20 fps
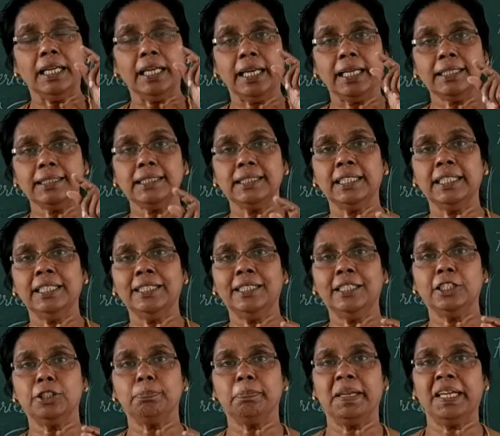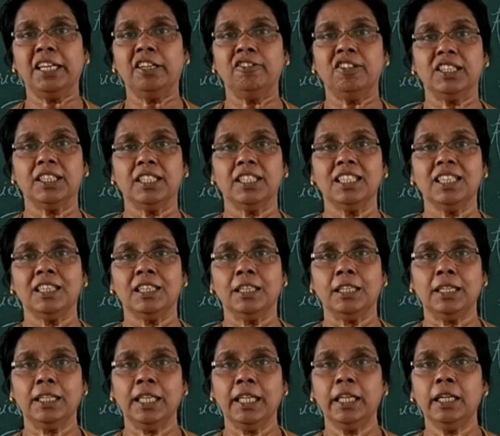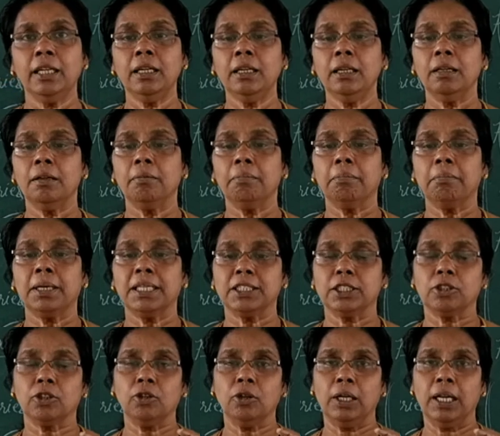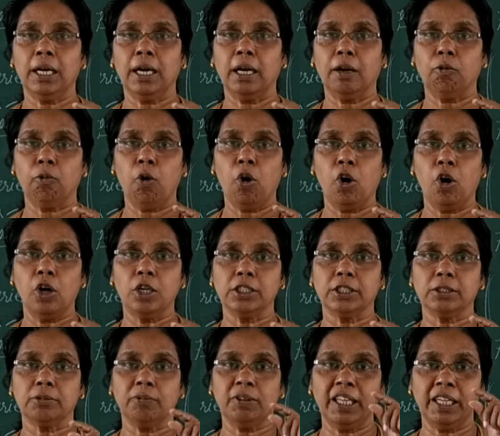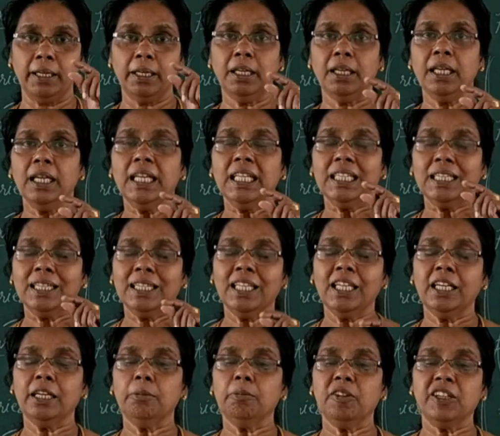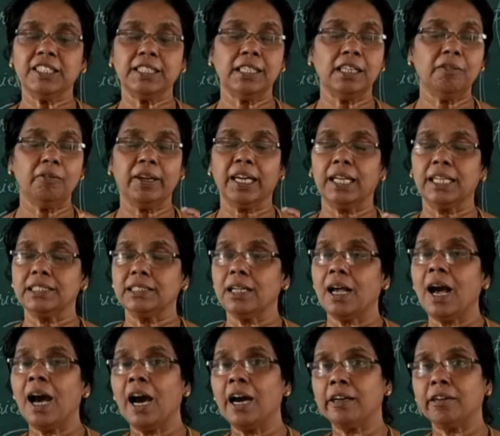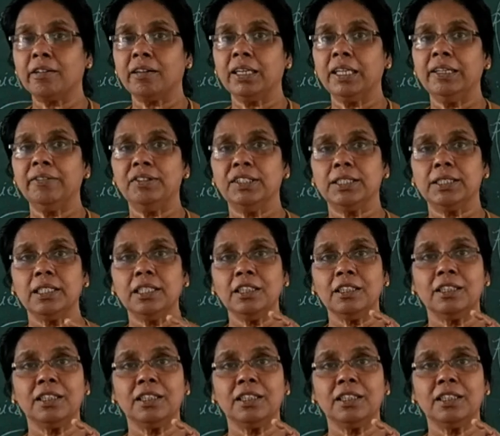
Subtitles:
Yes, it is made with the thin muscular walls, very thin vessel, whereas artery is